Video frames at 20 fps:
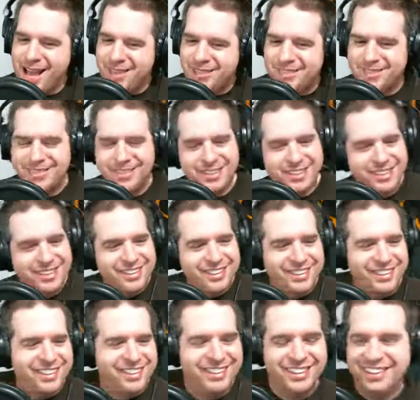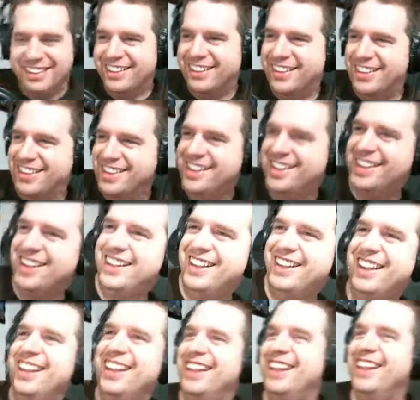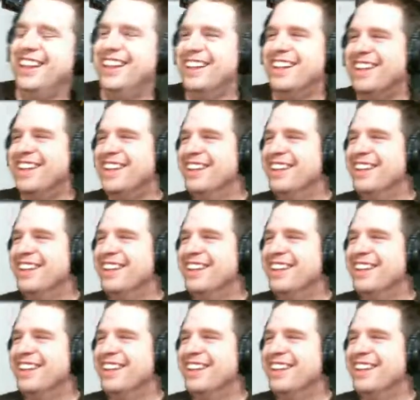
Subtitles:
He has the Declaration of Independence.